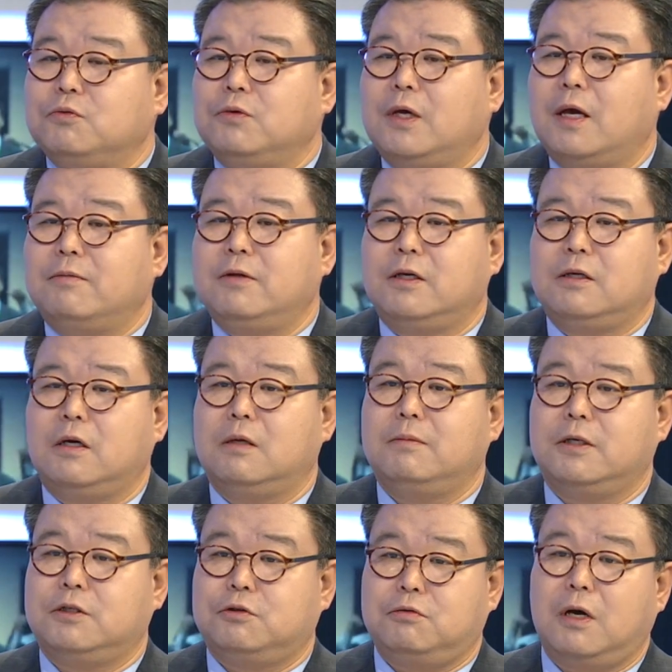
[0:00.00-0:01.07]
we have the
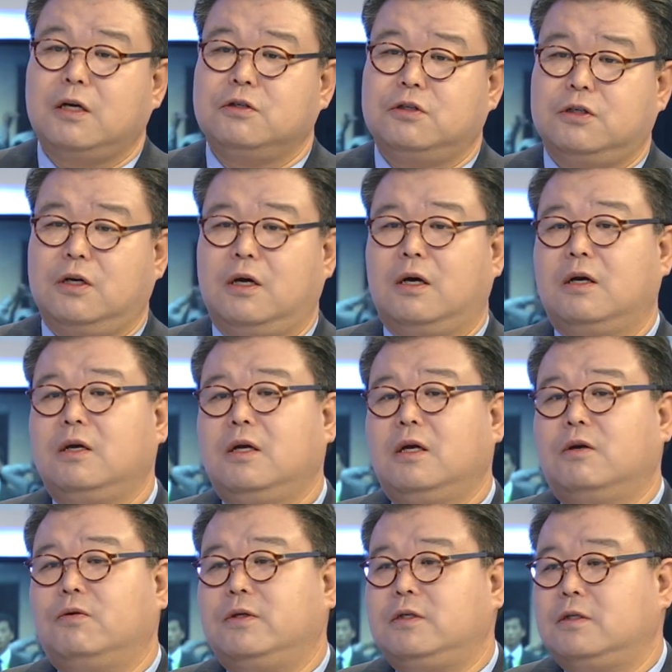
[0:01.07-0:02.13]
economic structure
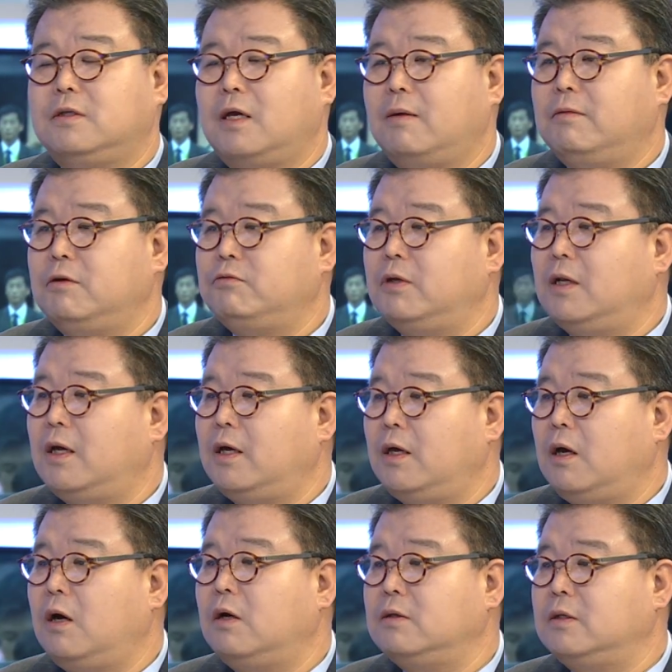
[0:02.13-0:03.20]
which is heavily reliant
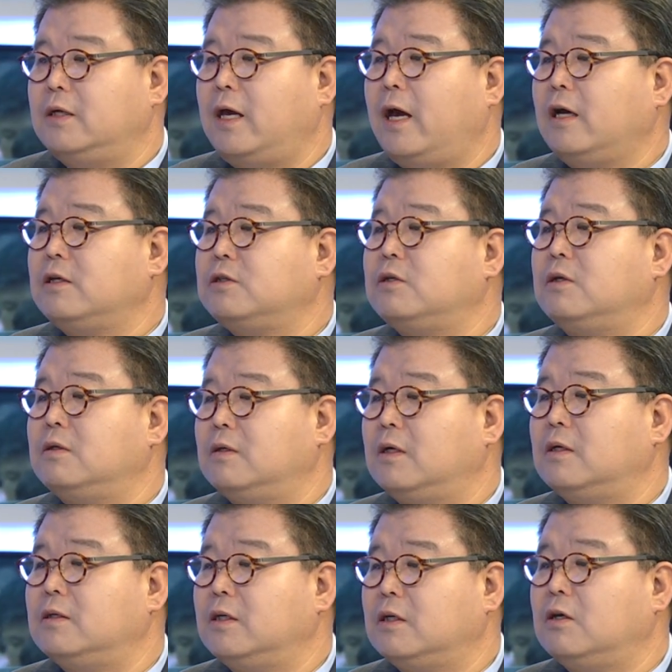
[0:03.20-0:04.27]
on the
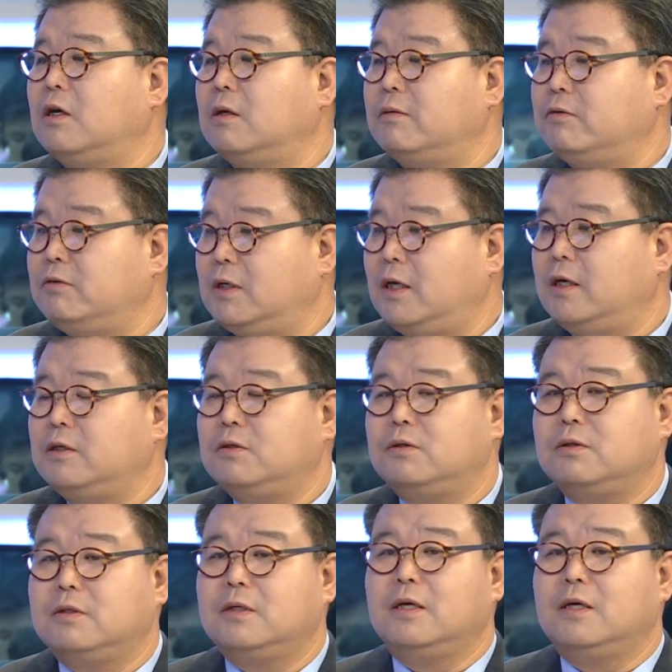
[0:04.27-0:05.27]
external economic relations.